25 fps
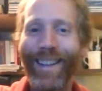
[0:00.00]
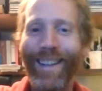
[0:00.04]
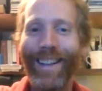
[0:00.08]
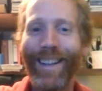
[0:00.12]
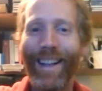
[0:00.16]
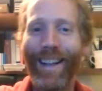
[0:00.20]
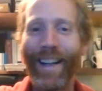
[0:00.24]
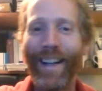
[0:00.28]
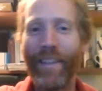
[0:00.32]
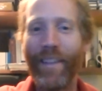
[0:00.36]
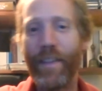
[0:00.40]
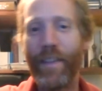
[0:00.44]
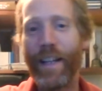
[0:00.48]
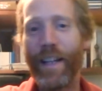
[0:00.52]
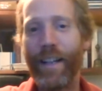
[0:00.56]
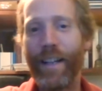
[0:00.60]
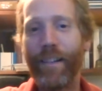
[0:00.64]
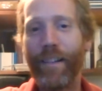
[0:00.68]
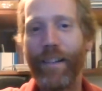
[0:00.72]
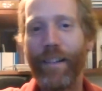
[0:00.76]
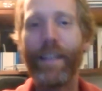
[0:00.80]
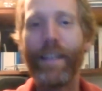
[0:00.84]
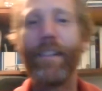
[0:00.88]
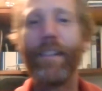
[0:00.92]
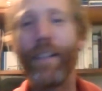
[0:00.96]
and
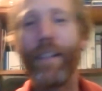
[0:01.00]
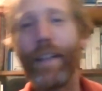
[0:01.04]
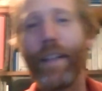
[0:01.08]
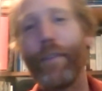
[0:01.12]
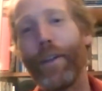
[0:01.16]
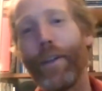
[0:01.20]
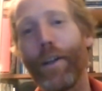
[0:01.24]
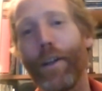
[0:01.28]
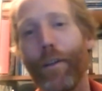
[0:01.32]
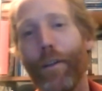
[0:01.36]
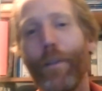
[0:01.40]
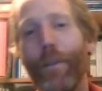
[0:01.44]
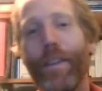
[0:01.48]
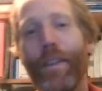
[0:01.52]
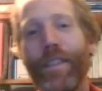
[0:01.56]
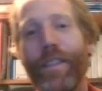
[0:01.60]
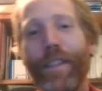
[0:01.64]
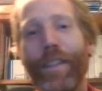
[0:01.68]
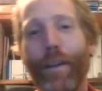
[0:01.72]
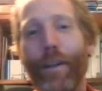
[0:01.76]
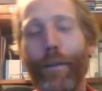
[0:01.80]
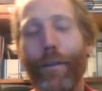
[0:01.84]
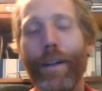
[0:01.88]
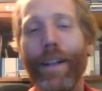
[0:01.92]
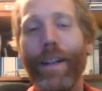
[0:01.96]
they're leaving off the
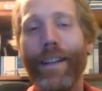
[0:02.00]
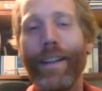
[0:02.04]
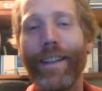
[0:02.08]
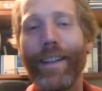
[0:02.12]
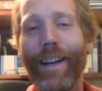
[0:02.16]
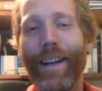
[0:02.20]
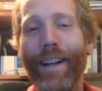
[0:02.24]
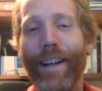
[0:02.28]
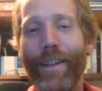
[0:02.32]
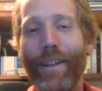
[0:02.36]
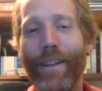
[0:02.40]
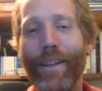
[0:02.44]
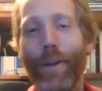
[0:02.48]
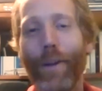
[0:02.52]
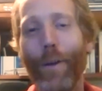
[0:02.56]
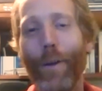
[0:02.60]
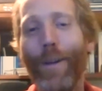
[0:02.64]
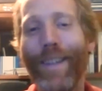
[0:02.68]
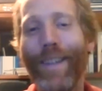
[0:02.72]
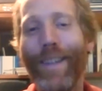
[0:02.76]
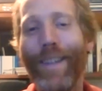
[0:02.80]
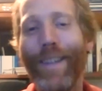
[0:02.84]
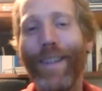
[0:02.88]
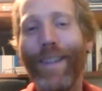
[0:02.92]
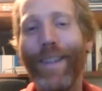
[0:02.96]
stuff I don't.
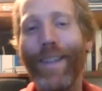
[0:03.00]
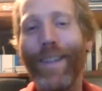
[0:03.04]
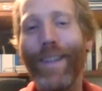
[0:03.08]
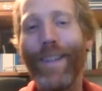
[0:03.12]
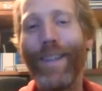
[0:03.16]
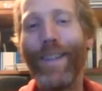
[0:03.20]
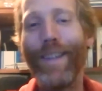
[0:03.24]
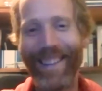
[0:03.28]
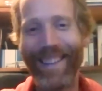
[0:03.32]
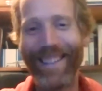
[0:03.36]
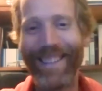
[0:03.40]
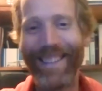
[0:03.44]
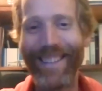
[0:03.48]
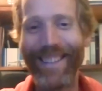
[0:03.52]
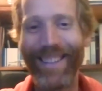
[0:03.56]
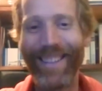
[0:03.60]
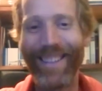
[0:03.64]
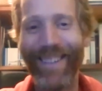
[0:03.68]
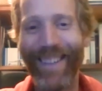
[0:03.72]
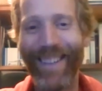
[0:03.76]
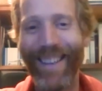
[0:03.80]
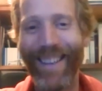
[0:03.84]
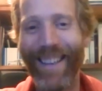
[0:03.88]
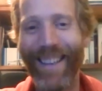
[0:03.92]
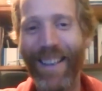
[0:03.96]

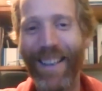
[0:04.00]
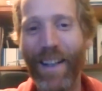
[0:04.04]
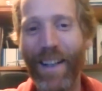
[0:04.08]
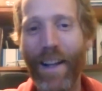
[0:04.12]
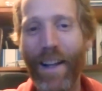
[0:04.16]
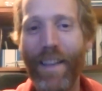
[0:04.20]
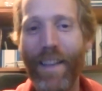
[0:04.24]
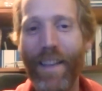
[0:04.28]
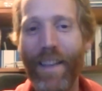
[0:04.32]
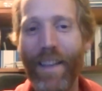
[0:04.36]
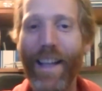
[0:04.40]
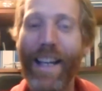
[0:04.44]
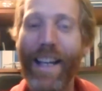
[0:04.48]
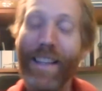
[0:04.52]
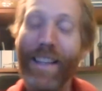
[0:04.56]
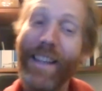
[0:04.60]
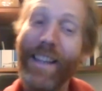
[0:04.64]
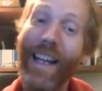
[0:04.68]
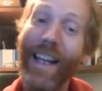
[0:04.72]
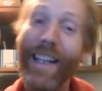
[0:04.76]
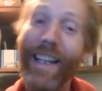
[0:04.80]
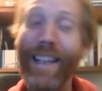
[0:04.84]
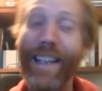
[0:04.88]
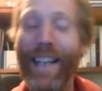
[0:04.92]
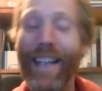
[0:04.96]
So
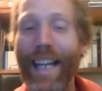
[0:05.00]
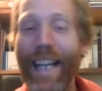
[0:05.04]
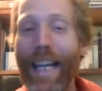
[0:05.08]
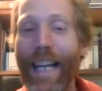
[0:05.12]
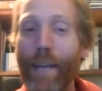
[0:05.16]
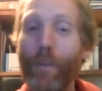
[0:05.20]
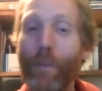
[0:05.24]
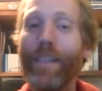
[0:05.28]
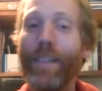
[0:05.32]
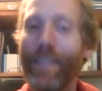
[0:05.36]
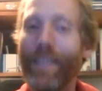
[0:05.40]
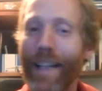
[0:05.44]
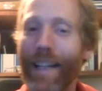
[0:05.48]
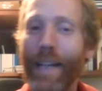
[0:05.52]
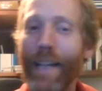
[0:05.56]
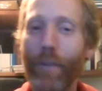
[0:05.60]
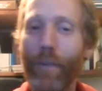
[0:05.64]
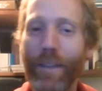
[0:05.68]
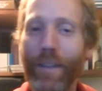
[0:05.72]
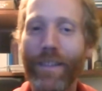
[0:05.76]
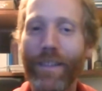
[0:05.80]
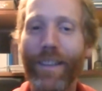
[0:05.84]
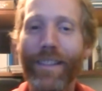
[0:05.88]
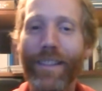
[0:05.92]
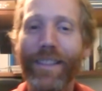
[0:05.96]
they even
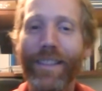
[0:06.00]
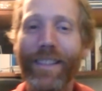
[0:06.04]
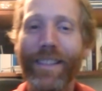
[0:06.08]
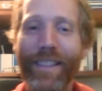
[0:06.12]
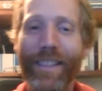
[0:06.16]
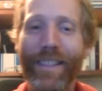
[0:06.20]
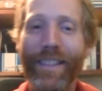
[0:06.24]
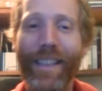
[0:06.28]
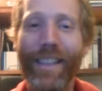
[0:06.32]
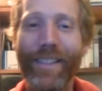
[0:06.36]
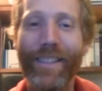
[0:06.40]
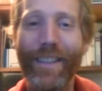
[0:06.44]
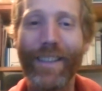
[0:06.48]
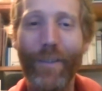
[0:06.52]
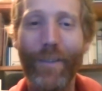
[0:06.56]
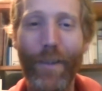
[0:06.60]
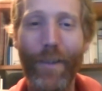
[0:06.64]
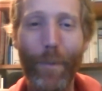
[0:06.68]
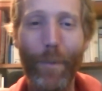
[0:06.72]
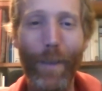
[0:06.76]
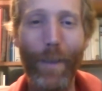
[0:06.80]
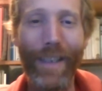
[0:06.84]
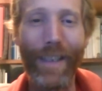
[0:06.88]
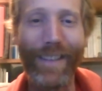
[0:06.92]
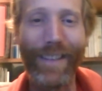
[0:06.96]
slugs and snails have
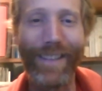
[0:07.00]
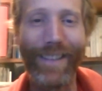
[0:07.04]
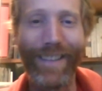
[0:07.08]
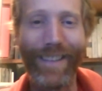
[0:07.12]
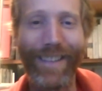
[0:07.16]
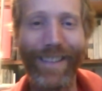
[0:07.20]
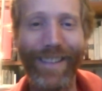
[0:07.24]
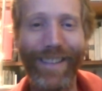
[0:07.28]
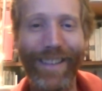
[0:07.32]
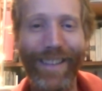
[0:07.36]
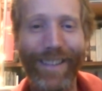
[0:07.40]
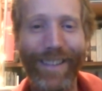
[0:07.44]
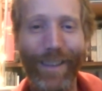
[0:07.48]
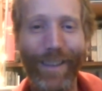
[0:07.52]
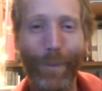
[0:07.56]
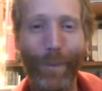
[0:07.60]
replacements.